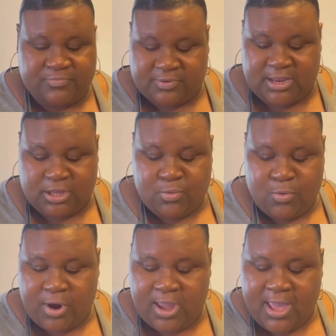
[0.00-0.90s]
blend you
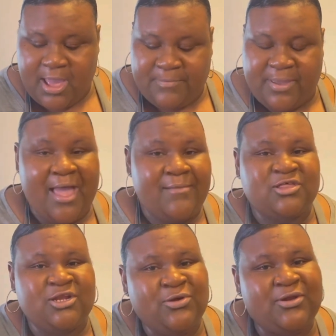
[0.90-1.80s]
want, but
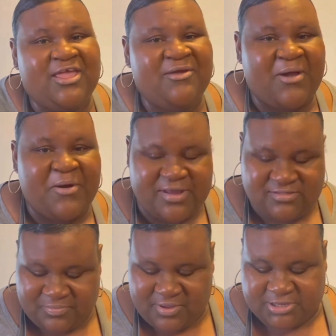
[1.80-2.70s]
absolutely give my
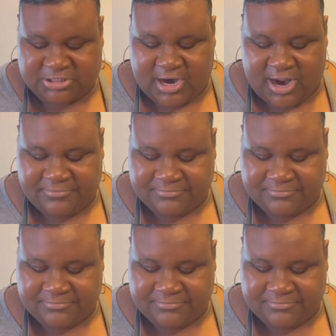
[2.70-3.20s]
recipe a try.